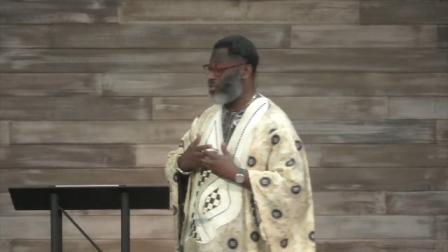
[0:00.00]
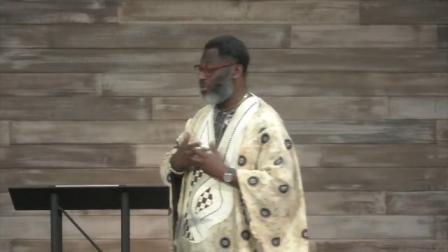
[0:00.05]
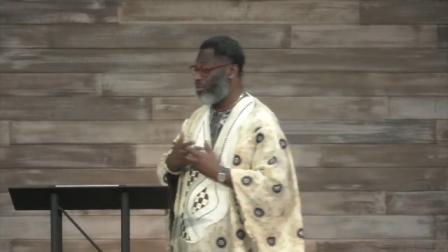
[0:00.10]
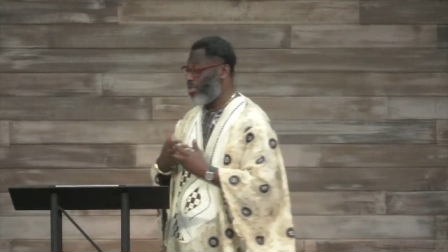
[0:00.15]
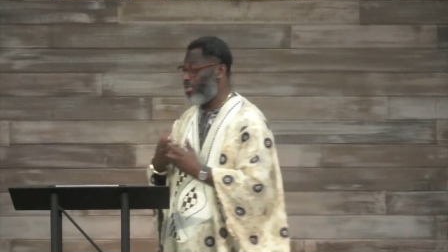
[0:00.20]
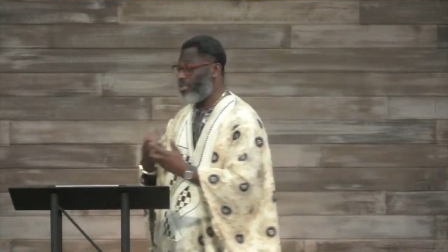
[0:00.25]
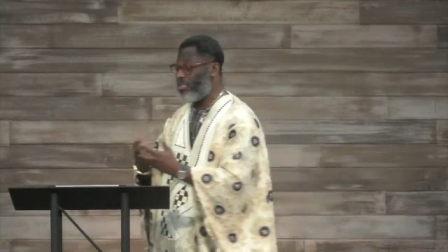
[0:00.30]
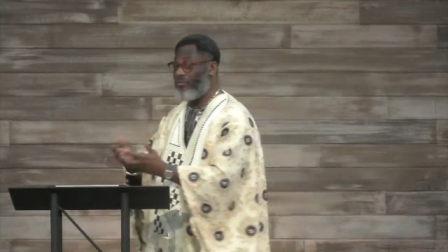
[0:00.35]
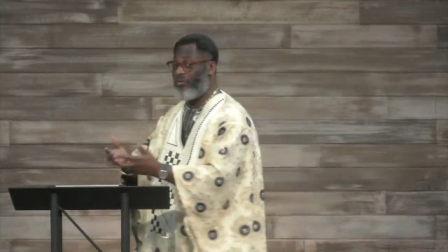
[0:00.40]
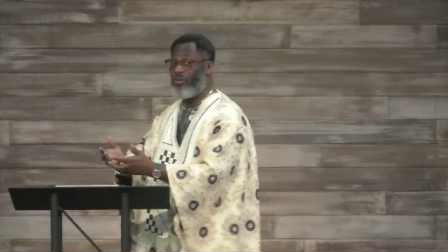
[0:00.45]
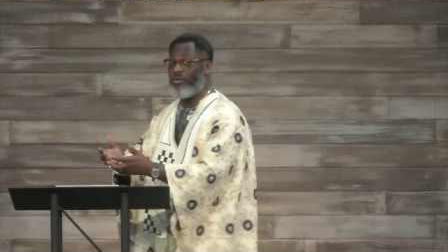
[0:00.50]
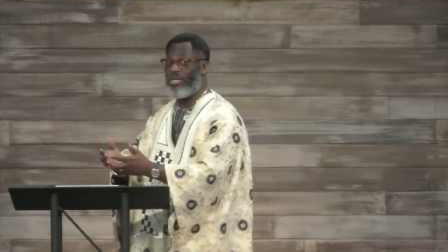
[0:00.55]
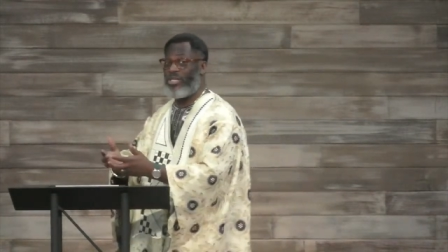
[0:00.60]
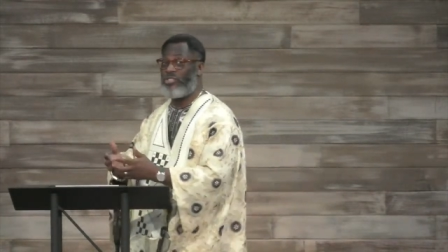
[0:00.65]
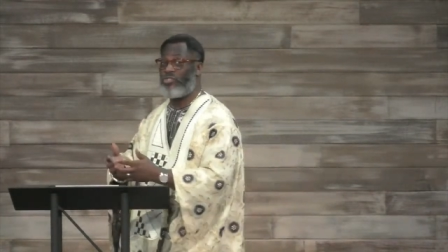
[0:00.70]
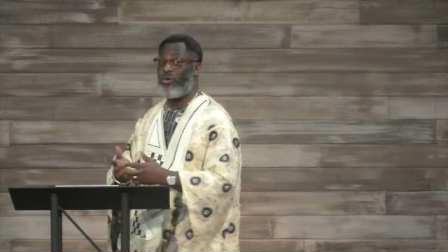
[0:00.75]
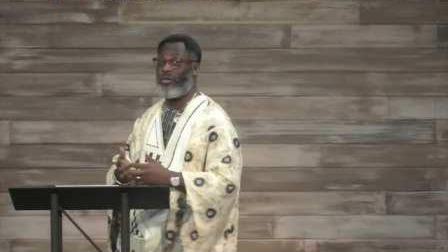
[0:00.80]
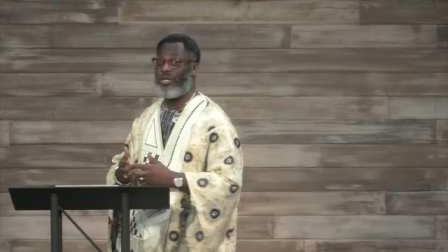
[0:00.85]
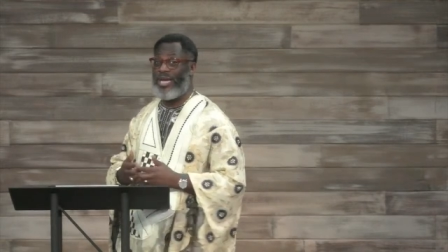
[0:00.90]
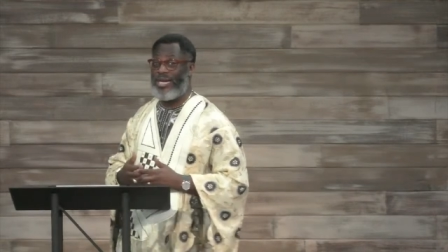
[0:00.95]
individually
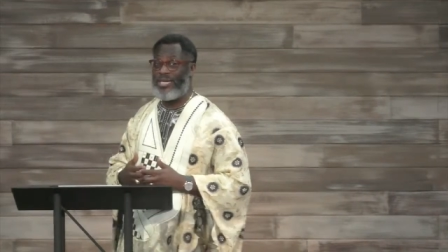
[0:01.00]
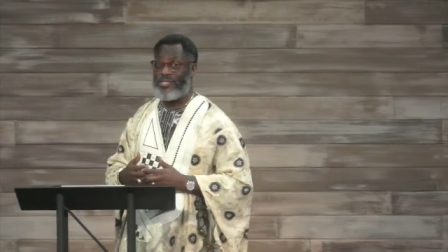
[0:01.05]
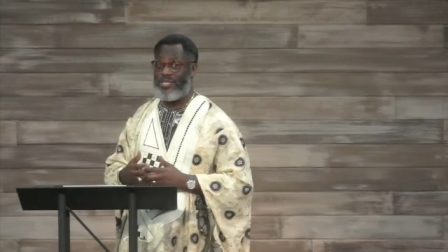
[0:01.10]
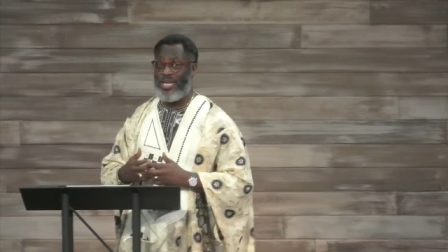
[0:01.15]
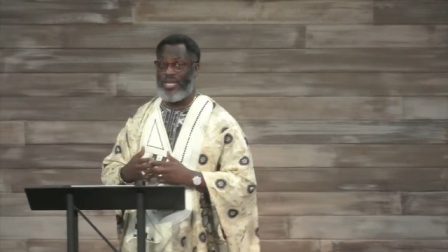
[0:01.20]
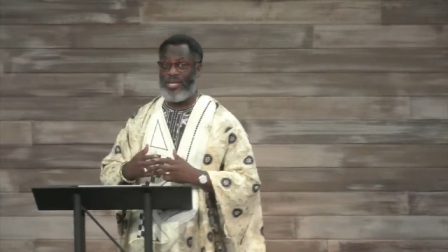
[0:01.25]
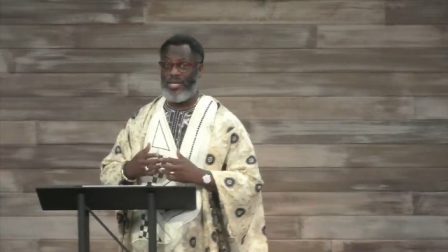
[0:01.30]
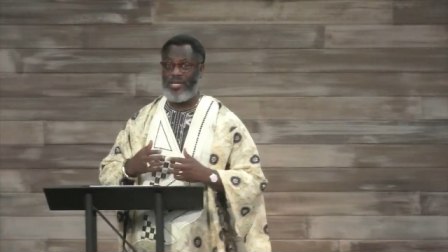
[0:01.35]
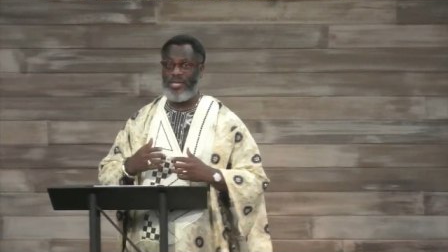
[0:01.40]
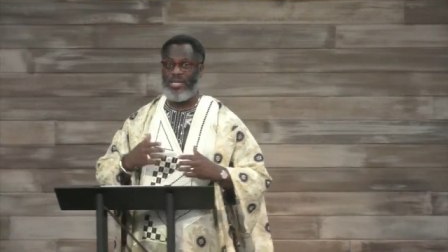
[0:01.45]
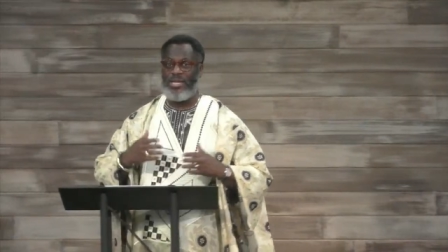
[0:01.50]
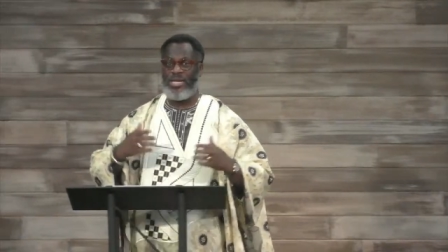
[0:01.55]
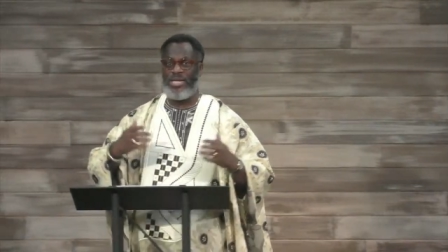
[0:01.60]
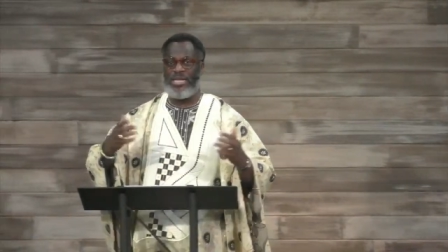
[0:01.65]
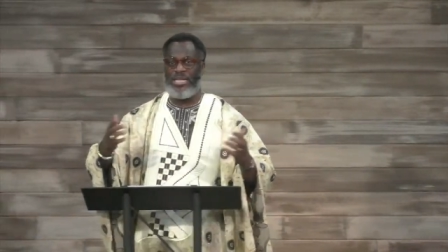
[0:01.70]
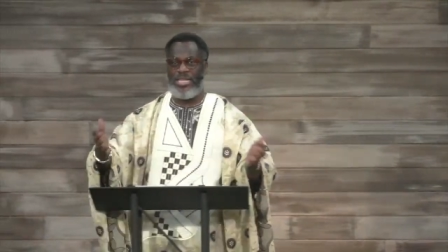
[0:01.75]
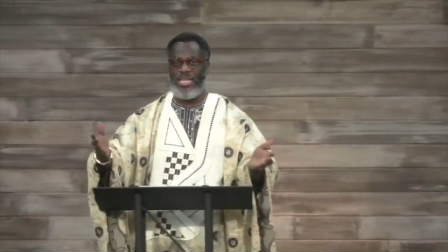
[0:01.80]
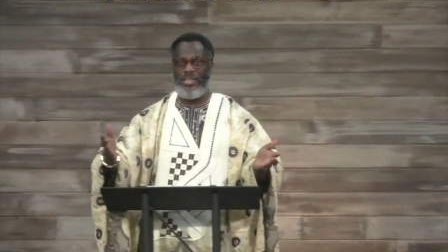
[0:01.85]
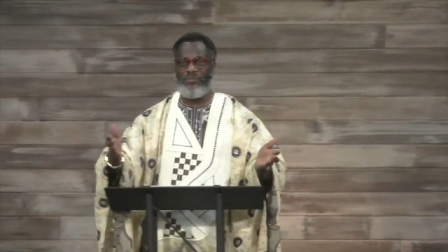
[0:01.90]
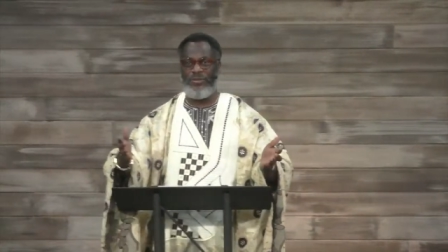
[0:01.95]
donating,
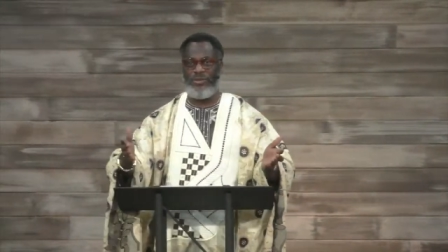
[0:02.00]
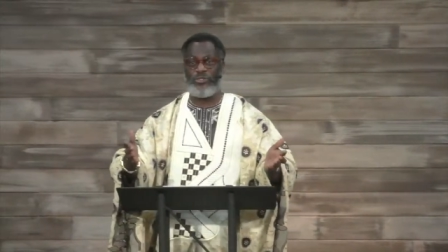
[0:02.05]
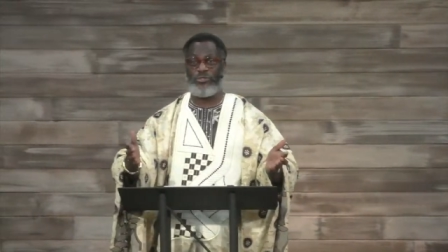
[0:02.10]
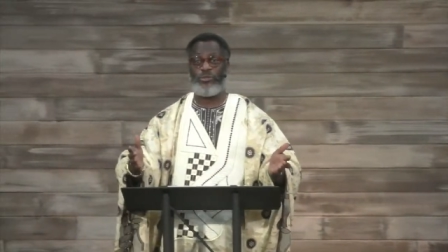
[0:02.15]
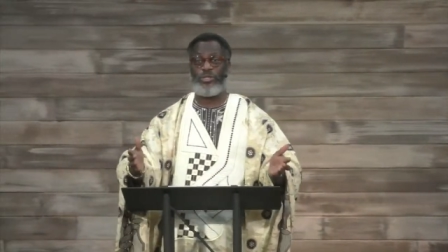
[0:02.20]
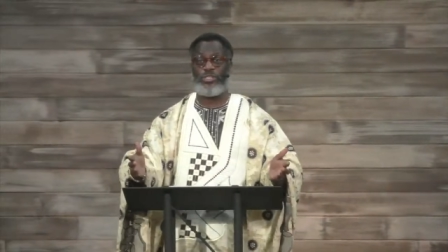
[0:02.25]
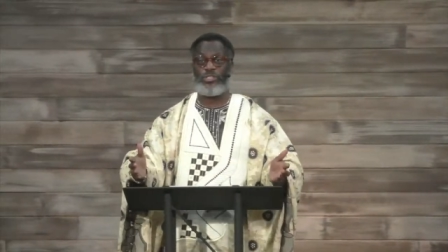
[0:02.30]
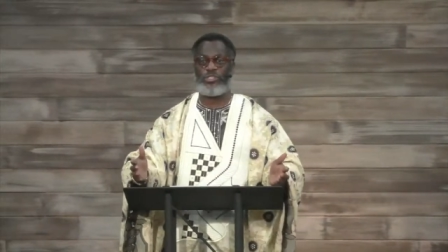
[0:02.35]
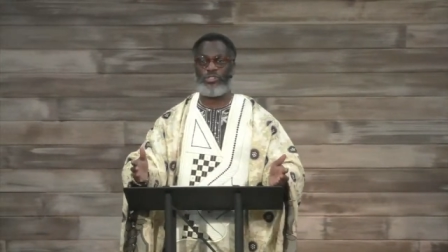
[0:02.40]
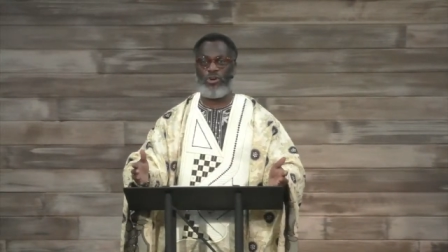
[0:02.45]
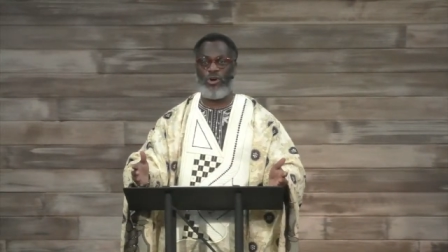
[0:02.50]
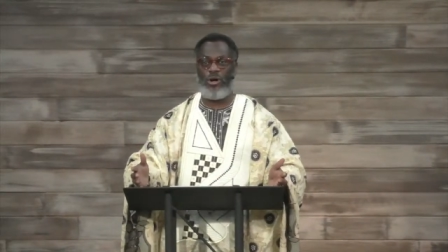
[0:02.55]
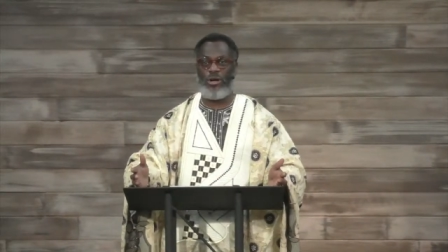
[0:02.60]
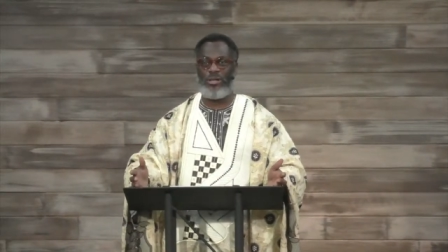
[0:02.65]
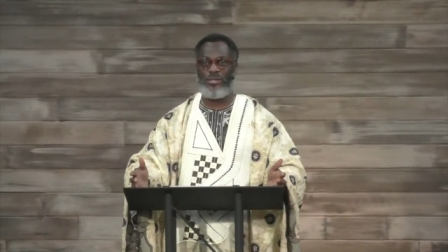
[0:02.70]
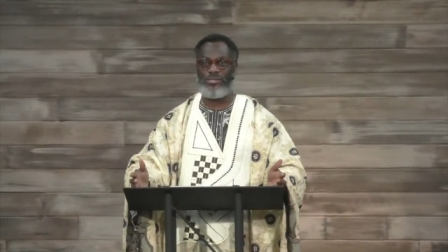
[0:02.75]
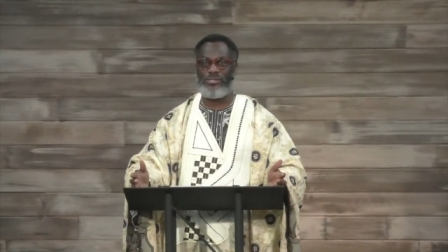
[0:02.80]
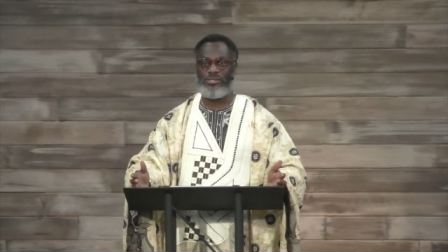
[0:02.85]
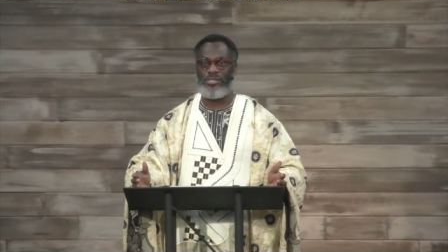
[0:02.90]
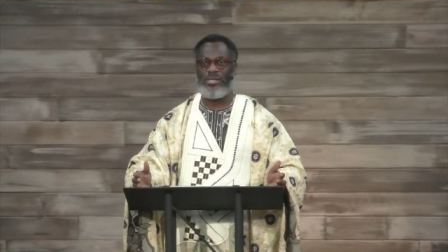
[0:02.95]
giving to this
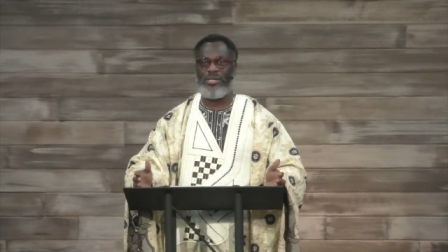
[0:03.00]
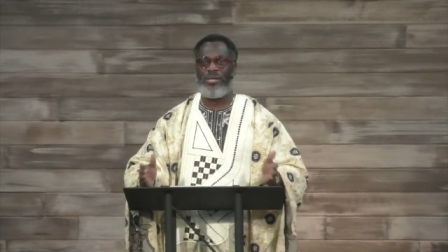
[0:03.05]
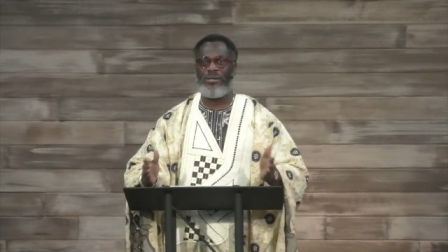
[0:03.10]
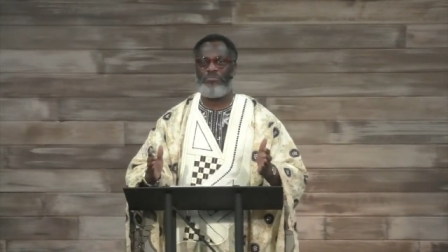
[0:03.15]
cause,